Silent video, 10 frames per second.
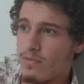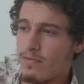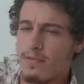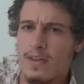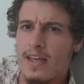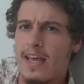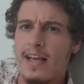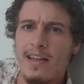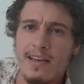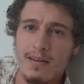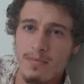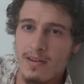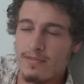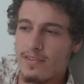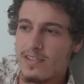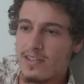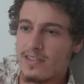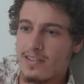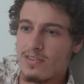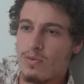of healing and
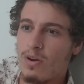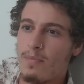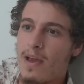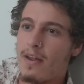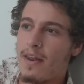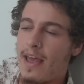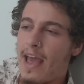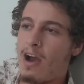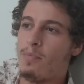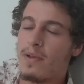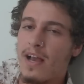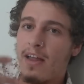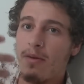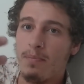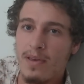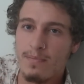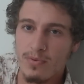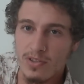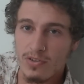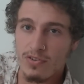metaphysics, it's all about helping other people
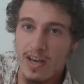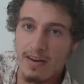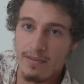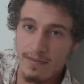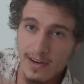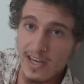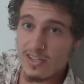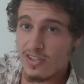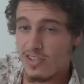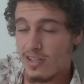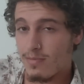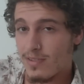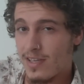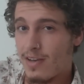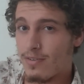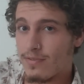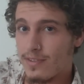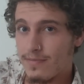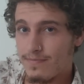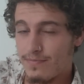to create revelations in
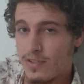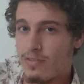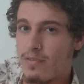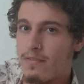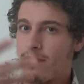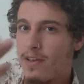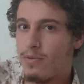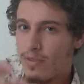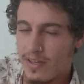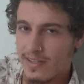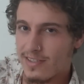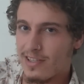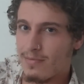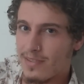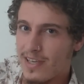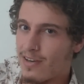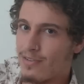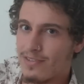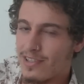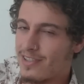themselves, to reveal things in
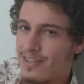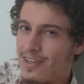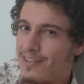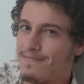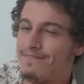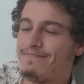themselves. It's not